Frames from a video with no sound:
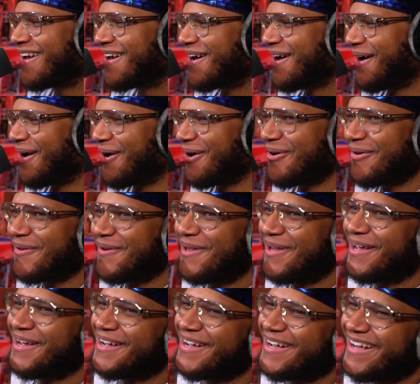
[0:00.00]
Oh,
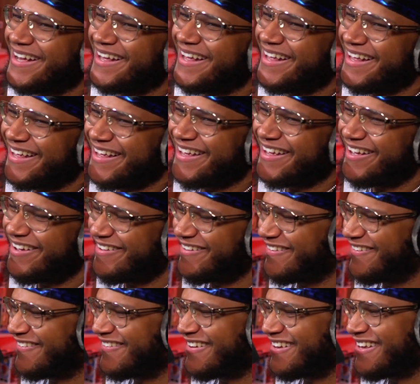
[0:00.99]

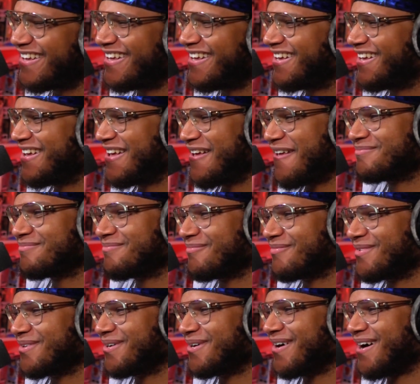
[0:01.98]
no.
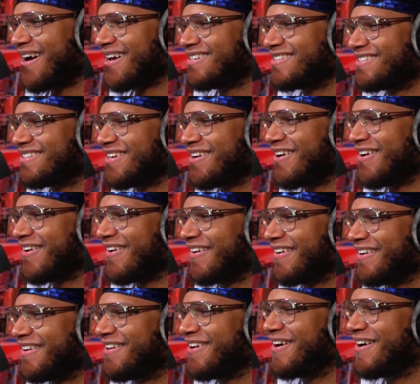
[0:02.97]
Your icy
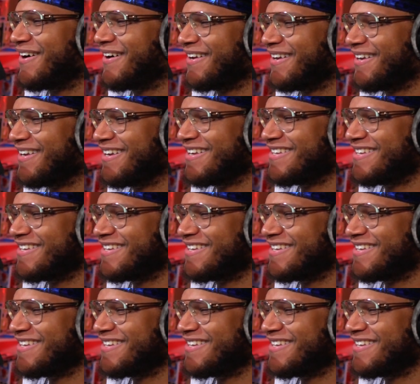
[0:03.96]
heart gone in a